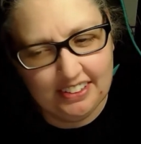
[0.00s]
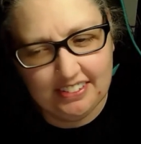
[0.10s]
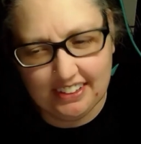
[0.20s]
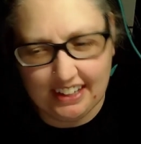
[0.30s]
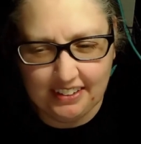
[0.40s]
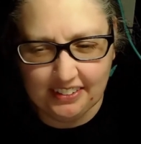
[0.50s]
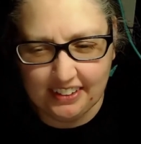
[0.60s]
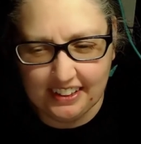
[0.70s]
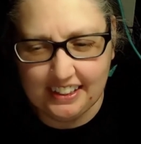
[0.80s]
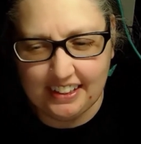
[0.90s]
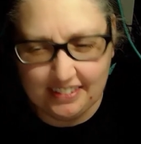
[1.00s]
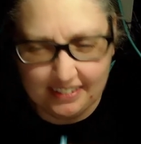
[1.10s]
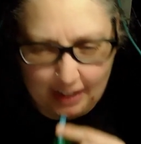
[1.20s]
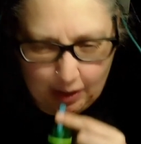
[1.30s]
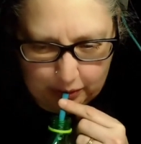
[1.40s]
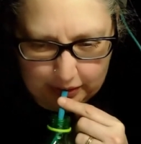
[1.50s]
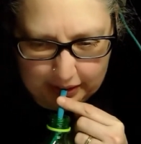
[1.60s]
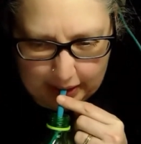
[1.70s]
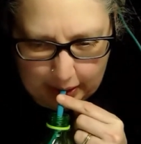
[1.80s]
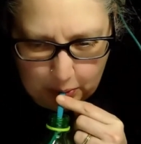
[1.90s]
its skin or it gets the hose
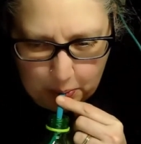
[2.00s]
again.